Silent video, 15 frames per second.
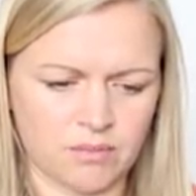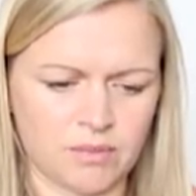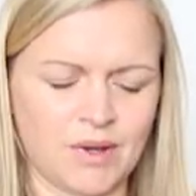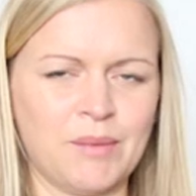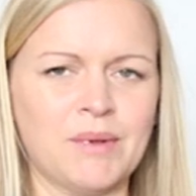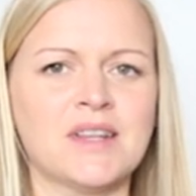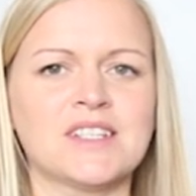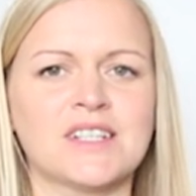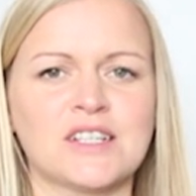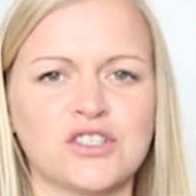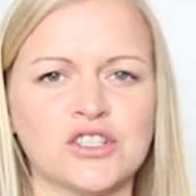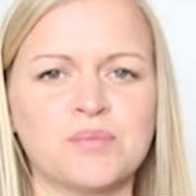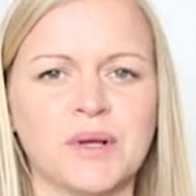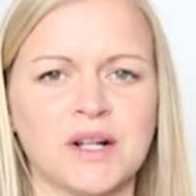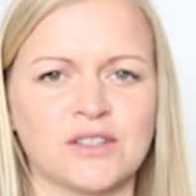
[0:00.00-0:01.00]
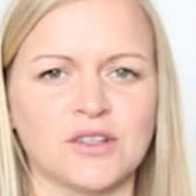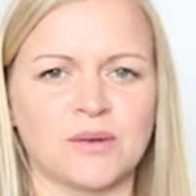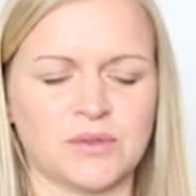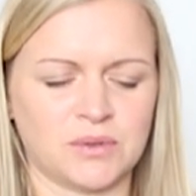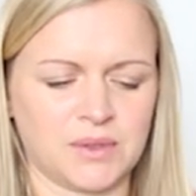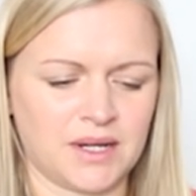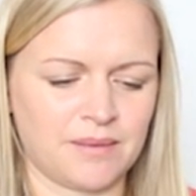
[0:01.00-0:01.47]
Maybe this is just building
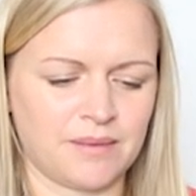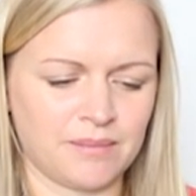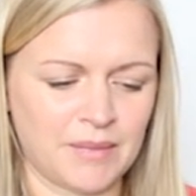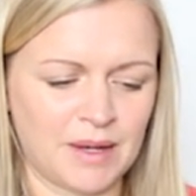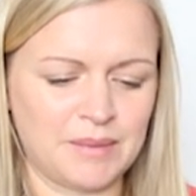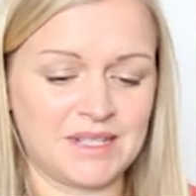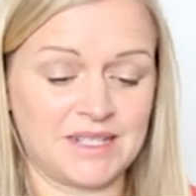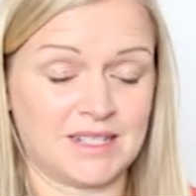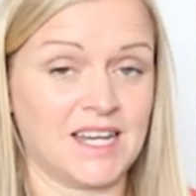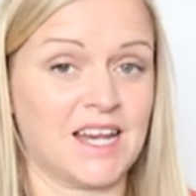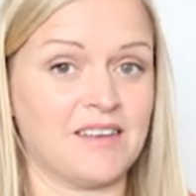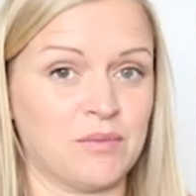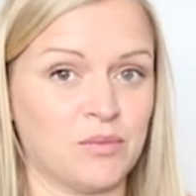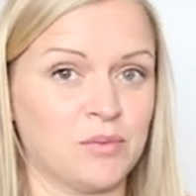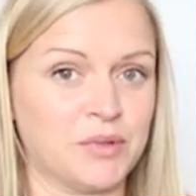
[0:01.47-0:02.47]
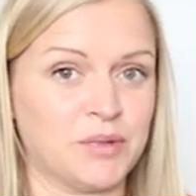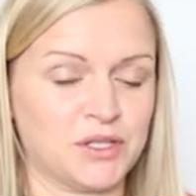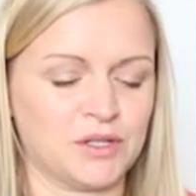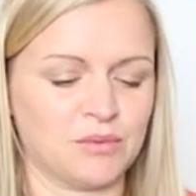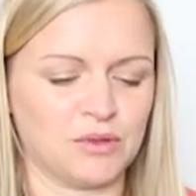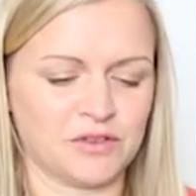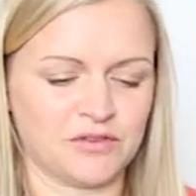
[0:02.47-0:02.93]
up to it. Maybe steering would be
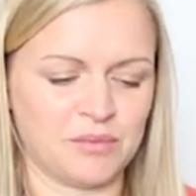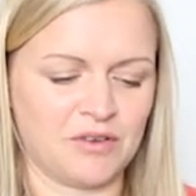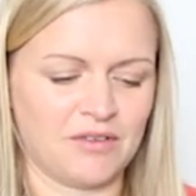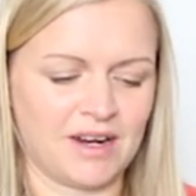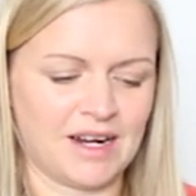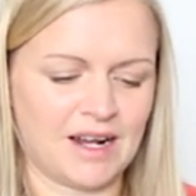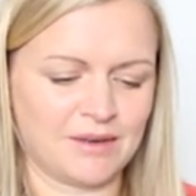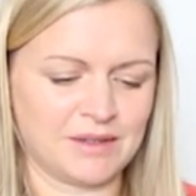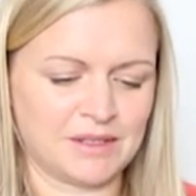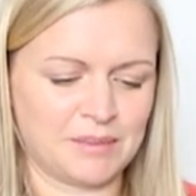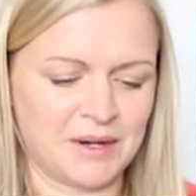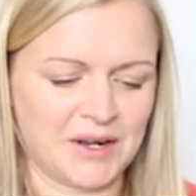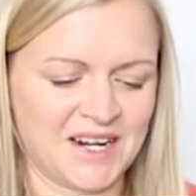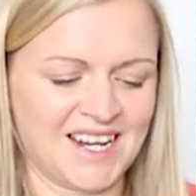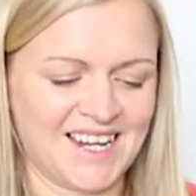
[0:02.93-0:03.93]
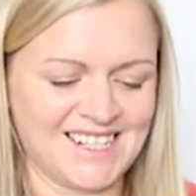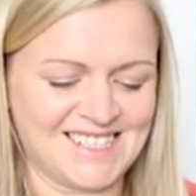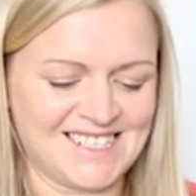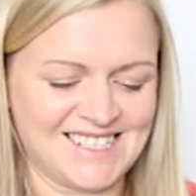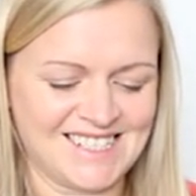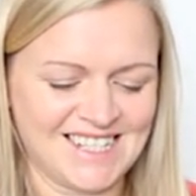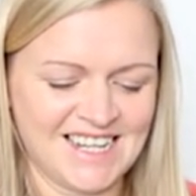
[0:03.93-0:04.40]
too much for me right now, to be
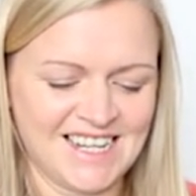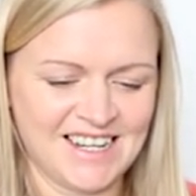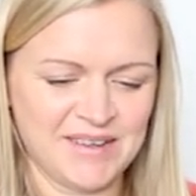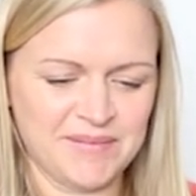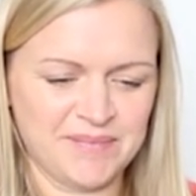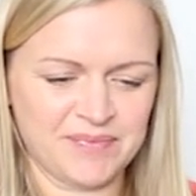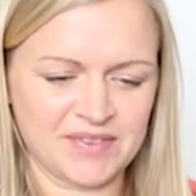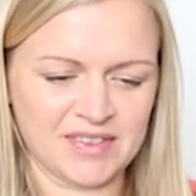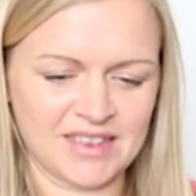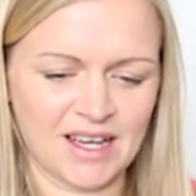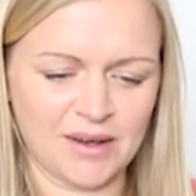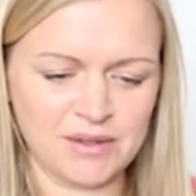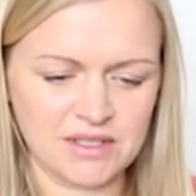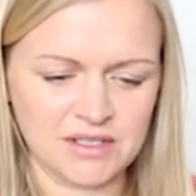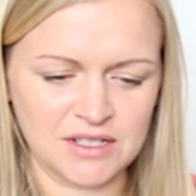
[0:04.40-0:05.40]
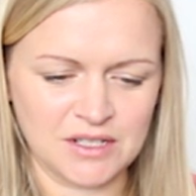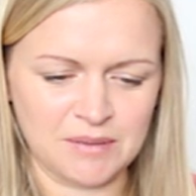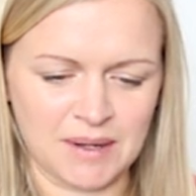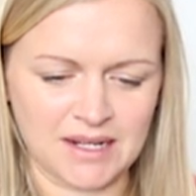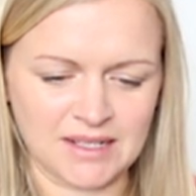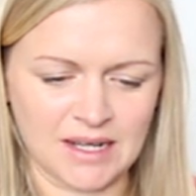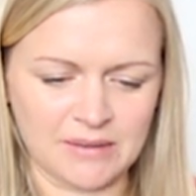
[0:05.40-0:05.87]
honest. That wasn't too
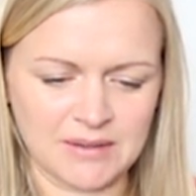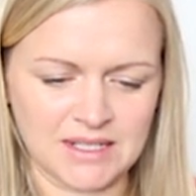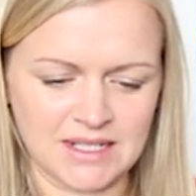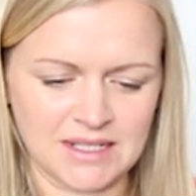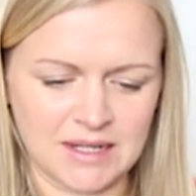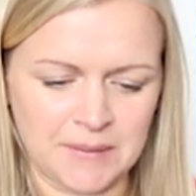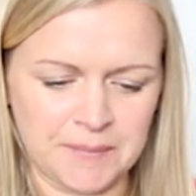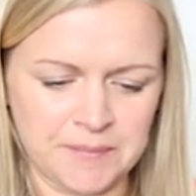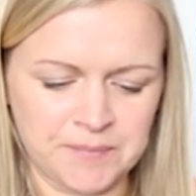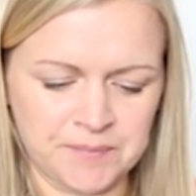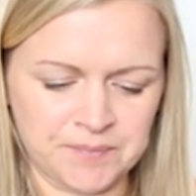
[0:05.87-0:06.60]
bad, that was easy.